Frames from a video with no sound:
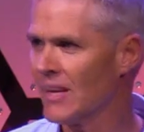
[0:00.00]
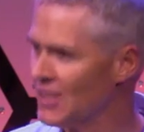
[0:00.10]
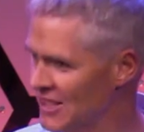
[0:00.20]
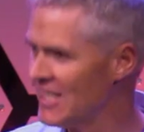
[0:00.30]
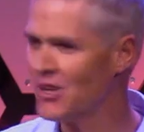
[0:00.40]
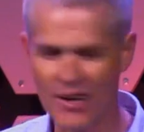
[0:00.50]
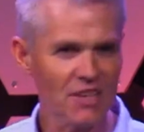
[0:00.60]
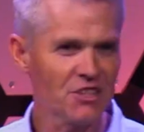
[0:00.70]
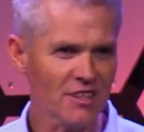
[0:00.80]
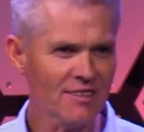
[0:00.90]
Can you see the
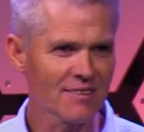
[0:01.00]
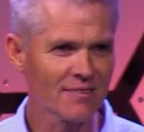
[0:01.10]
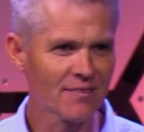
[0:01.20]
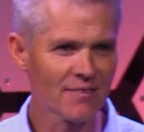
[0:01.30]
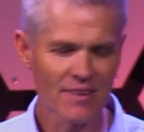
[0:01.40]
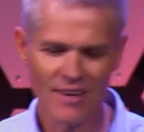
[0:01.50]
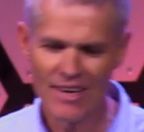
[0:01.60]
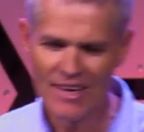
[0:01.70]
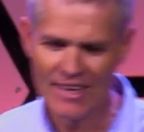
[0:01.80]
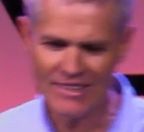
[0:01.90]
connection?
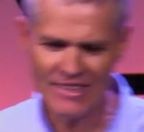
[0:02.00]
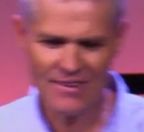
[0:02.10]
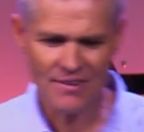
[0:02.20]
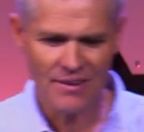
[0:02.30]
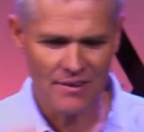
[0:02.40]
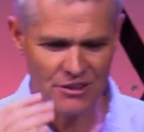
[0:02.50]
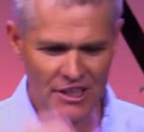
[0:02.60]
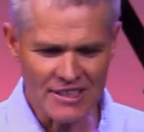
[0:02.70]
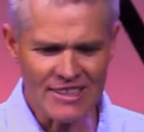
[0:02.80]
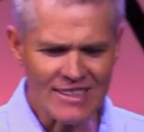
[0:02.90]
You see,
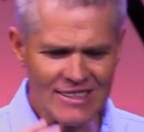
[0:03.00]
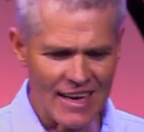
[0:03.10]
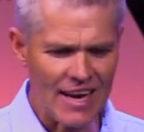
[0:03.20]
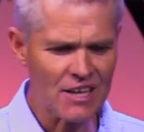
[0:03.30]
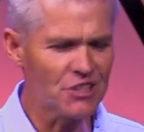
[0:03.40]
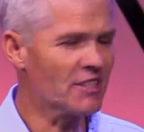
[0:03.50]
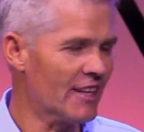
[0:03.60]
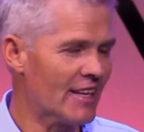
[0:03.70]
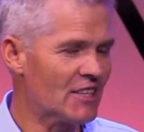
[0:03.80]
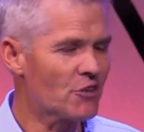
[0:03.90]
Jesus'
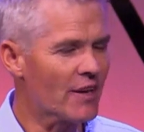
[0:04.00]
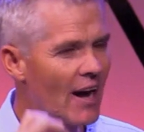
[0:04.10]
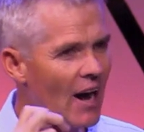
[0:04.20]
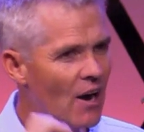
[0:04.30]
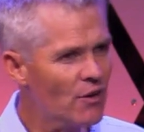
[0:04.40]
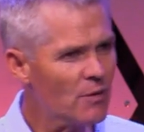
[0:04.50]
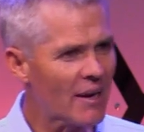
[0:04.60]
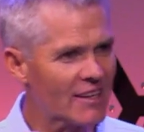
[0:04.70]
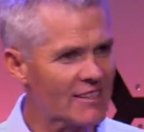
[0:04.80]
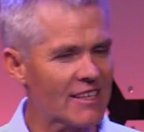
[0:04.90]
actions in history only
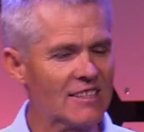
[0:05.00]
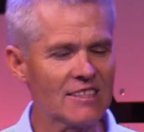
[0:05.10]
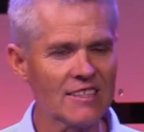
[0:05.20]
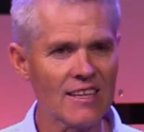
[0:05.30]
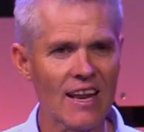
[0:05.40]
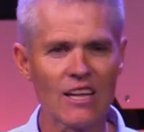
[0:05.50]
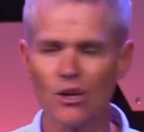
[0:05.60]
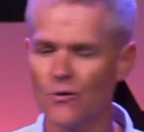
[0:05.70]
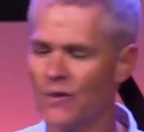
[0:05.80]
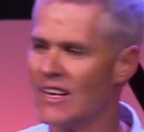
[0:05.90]
make sense in the
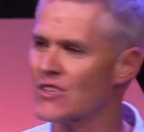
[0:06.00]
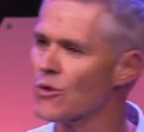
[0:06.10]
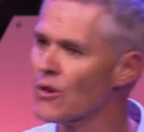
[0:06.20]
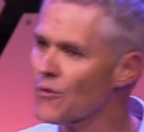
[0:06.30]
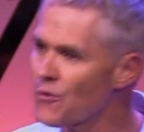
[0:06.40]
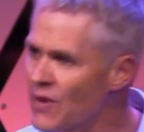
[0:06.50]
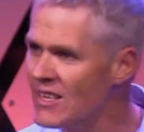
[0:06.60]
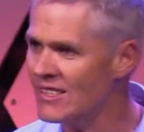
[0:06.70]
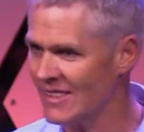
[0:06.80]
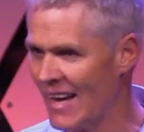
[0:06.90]
light of a literal
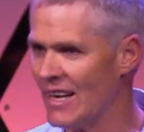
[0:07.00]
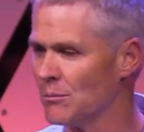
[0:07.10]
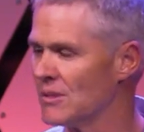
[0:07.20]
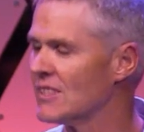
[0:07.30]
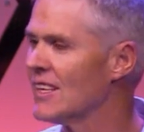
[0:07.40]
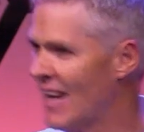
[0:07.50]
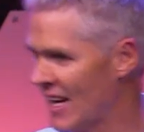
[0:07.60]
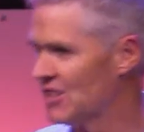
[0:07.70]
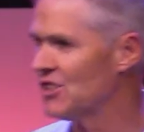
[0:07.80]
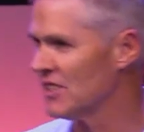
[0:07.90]
first Adam's
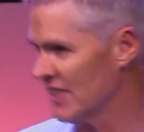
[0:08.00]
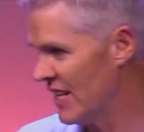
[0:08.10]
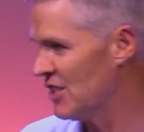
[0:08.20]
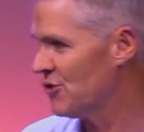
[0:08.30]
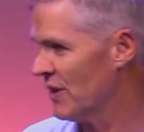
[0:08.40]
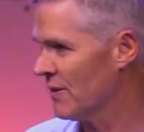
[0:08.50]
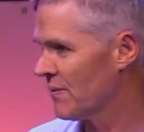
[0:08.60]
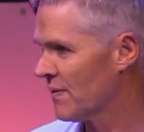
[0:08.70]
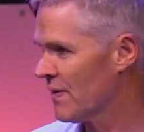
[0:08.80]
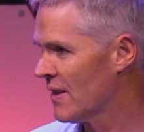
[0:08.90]
actions in history.
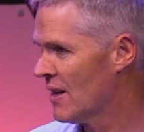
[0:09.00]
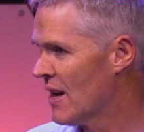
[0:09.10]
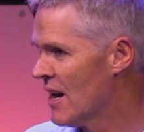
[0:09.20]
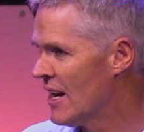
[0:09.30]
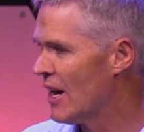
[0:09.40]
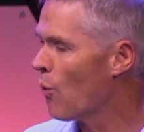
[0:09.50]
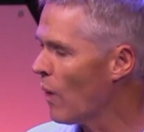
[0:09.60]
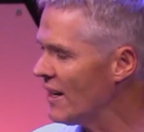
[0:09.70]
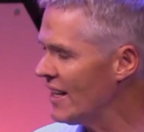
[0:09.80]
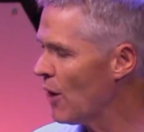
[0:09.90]
Now,
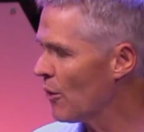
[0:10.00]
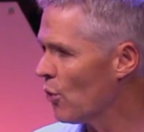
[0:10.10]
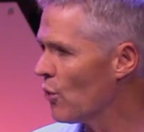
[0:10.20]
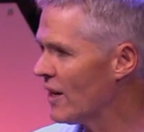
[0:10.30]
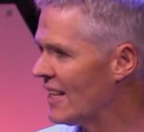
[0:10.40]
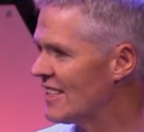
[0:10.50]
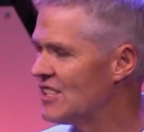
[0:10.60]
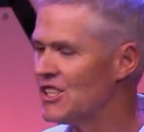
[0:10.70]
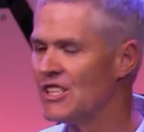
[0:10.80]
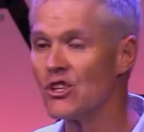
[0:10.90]
what our
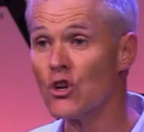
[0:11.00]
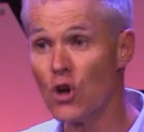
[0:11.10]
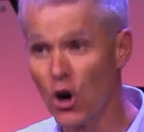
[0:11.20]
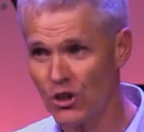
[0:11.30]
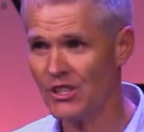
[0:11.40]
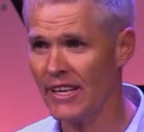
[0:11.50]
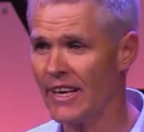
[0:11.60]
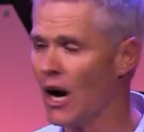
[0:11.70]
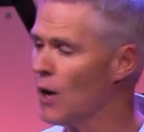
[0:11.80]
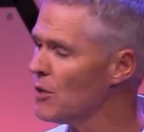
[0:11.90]
organization is not
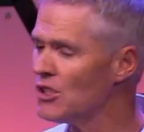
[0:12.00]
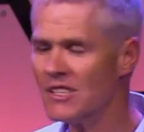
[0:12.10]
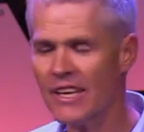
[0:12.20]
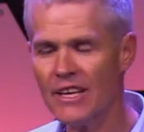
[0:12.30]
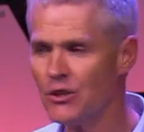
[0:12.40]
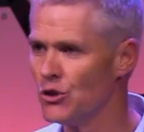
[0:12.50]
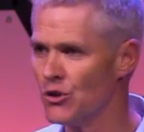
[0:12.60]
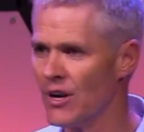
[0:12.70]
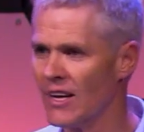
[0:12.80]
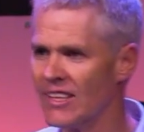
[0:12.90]
saying, I'm not saying to
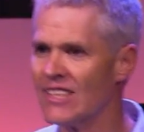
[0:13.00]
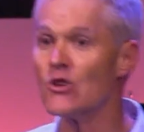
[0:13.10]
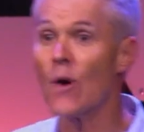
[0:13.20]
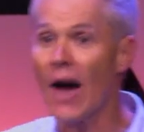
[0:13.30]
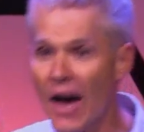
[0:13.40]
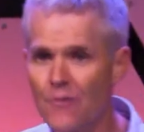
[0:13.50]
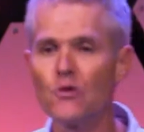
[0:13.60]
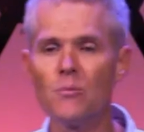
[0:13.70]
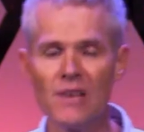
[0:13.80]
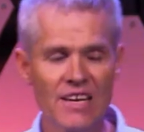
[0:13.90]
you tonight that you
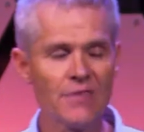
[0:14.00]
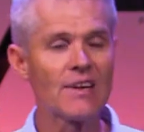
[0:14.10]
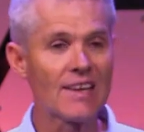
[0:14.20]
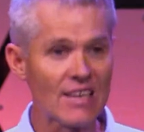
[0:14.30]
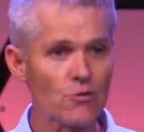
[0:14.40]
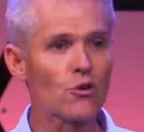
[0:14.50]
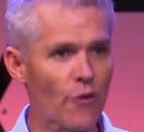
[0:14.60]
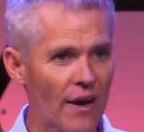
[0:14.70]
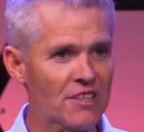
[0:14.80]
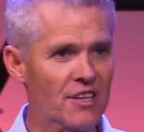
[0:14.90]
have to believe in a literal
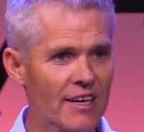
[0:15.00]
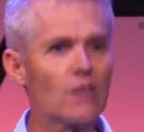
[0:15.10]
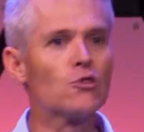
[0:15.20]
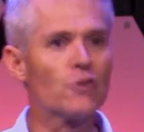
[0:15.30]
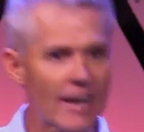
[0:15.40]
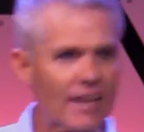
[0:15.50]
creation account to